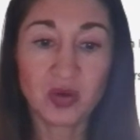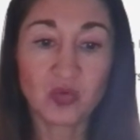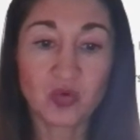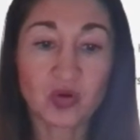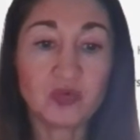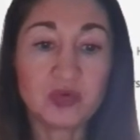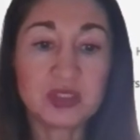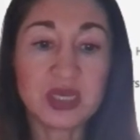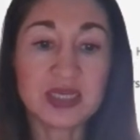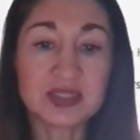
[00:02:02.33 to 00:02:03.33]
we're going
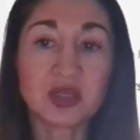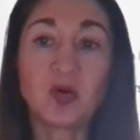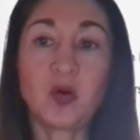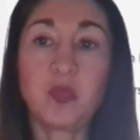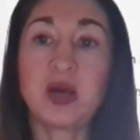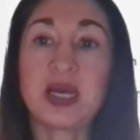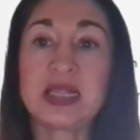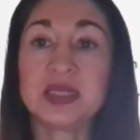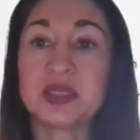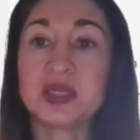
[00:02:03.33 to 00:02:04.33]
to ask
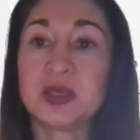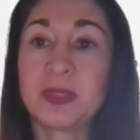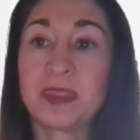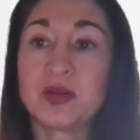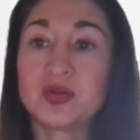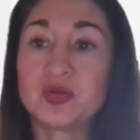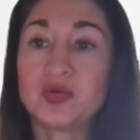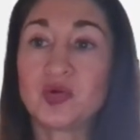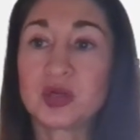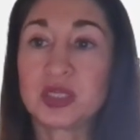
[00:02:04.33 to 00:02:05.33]
Copilot to
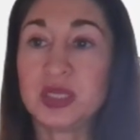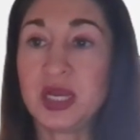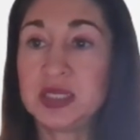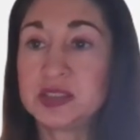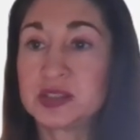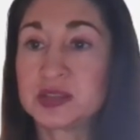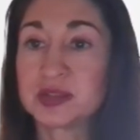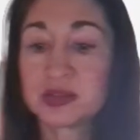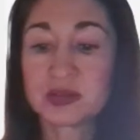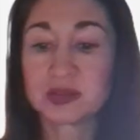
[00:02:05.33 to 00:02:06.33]
organize
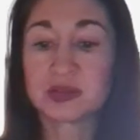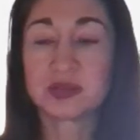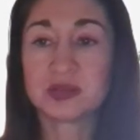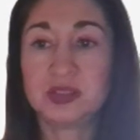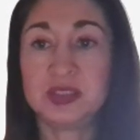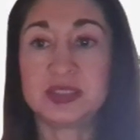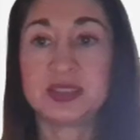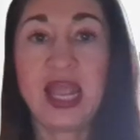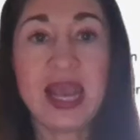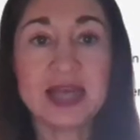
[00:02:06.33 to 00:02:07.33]
these
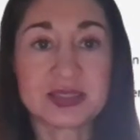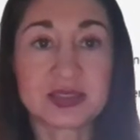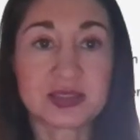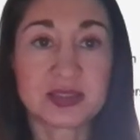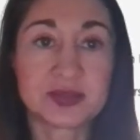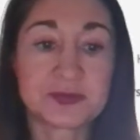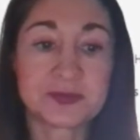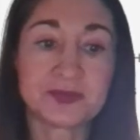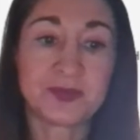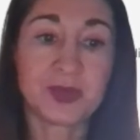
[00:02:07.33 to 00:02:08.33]
tasks
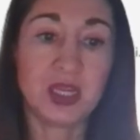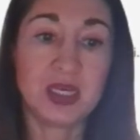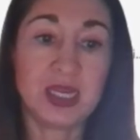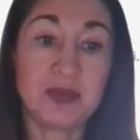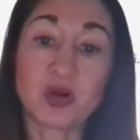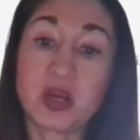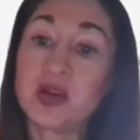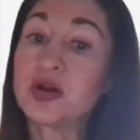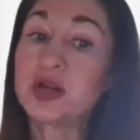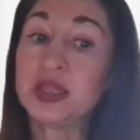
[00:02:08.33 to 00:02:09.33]
in a
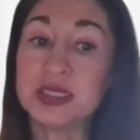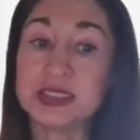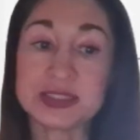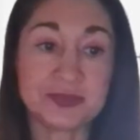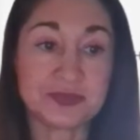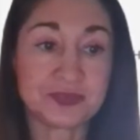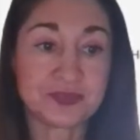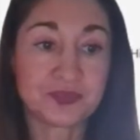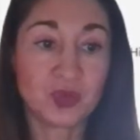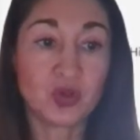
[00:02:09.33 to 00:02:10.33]
priority list.
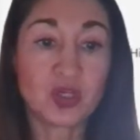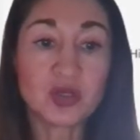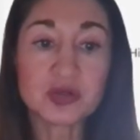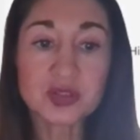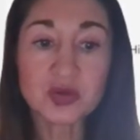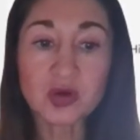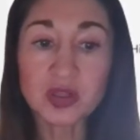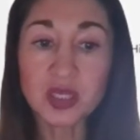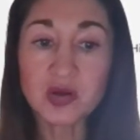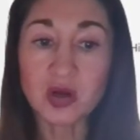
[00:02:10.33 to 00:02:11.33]
You can also
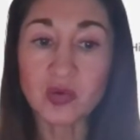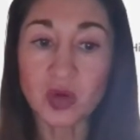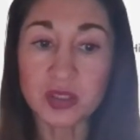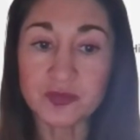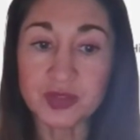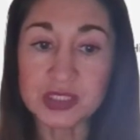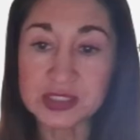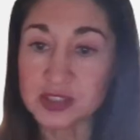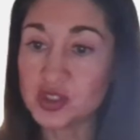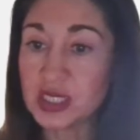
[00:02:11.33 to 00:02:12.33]
click on one of
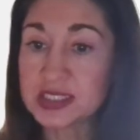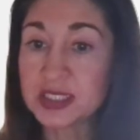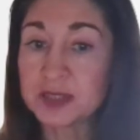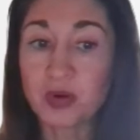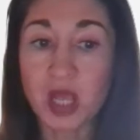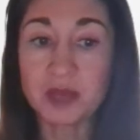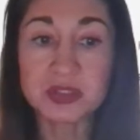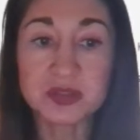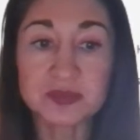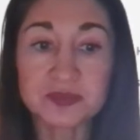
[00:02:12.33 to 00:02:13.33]
these suggested prompts,